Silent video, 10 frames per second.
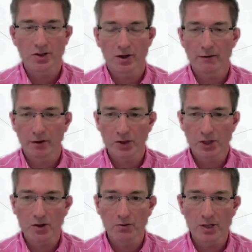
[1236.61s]
So if you're
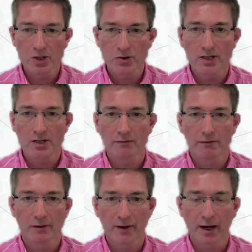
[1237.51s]
too restrictive
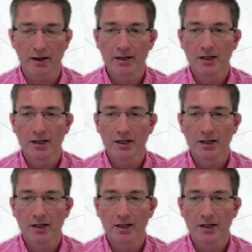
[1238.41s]
with that,